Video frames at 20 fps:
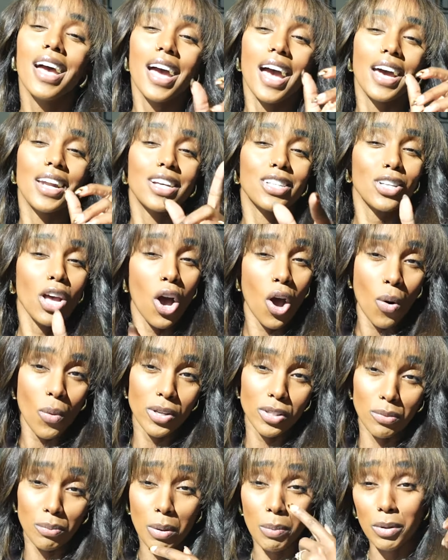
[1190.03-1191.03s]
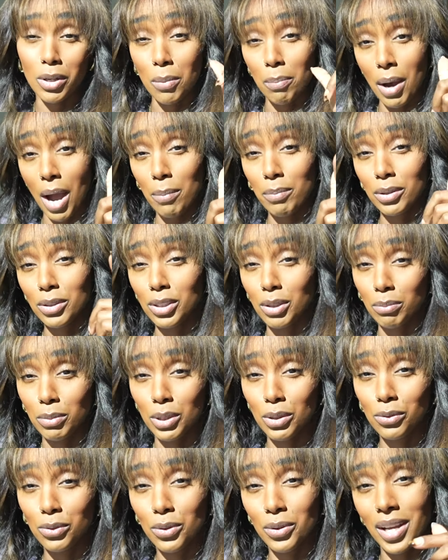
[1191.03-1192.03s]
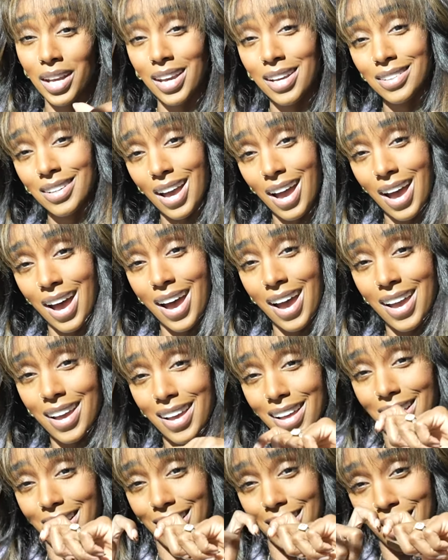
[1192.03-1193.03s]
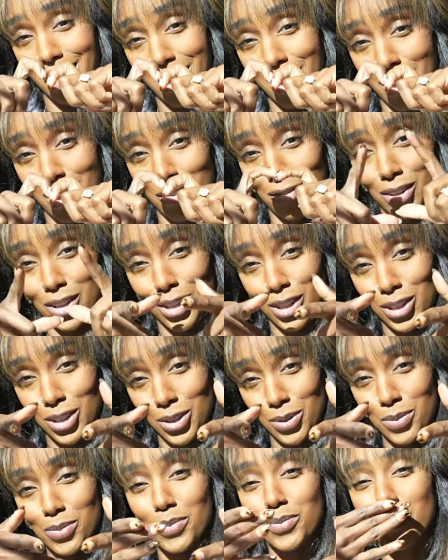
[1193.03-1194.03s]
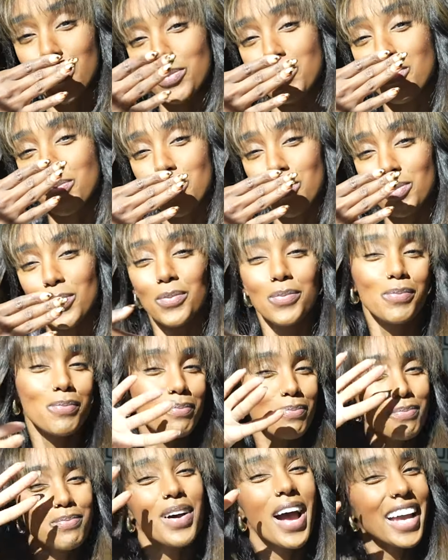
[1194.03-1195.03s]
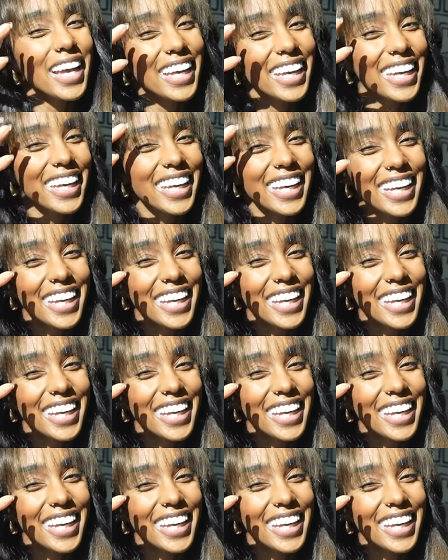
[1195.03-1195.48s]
And as always, remember, you're popping, you're beautiful, and I love you. Bye.